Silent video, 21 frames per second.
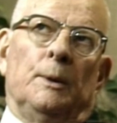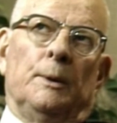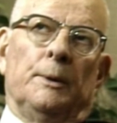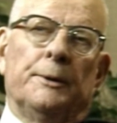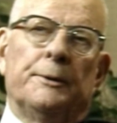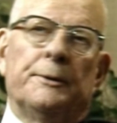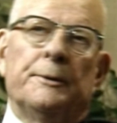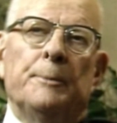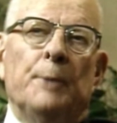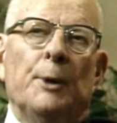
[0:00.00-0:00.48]

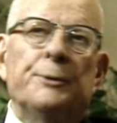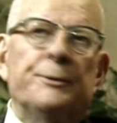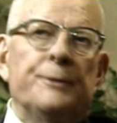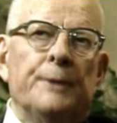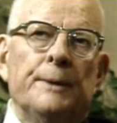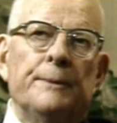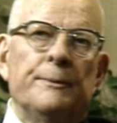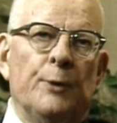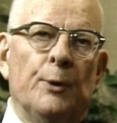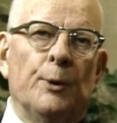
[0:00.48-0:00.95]
This is
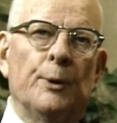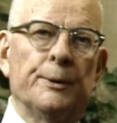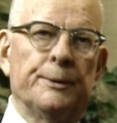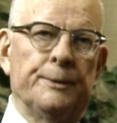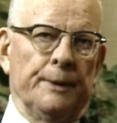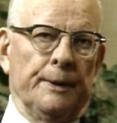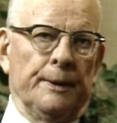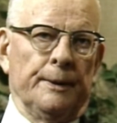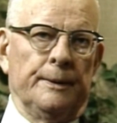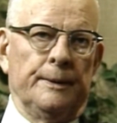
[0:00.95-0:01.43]
most
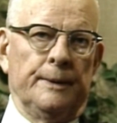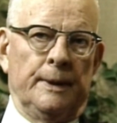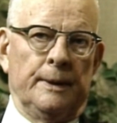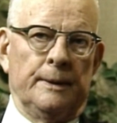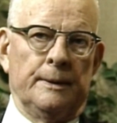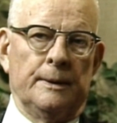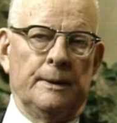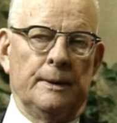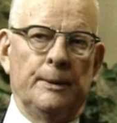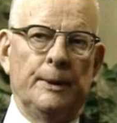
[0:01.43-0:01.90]
unfortunate,
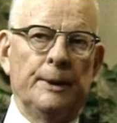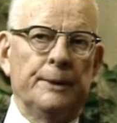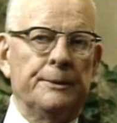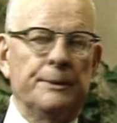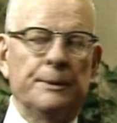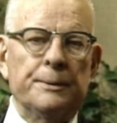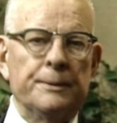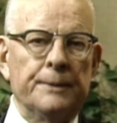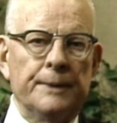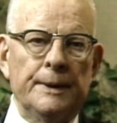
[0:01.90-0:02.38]
and
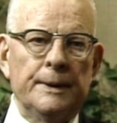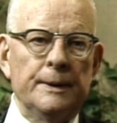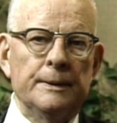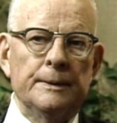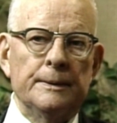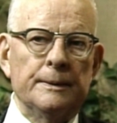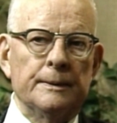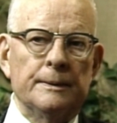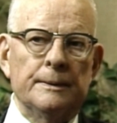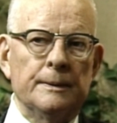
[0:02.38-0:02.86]
what you say
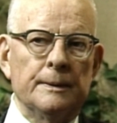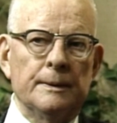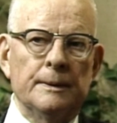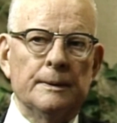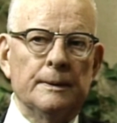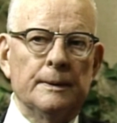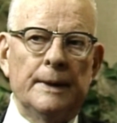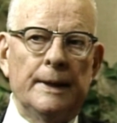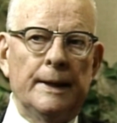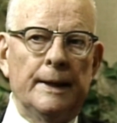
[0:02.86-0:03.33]

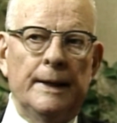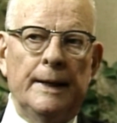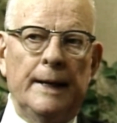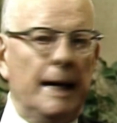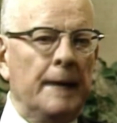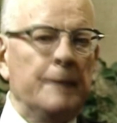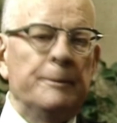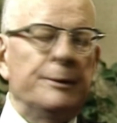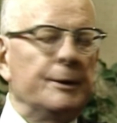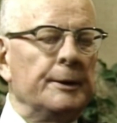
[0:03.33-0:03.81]
is
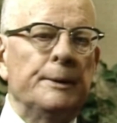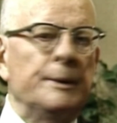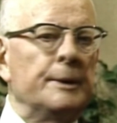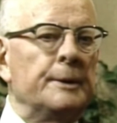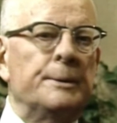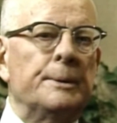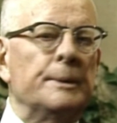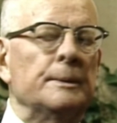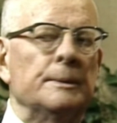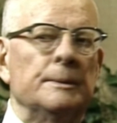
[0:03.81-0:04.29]

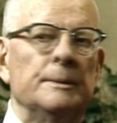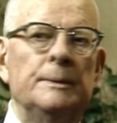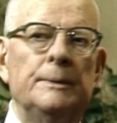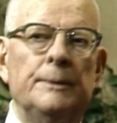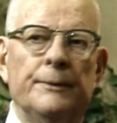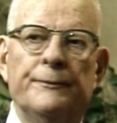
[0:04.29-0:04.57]
absolutely true.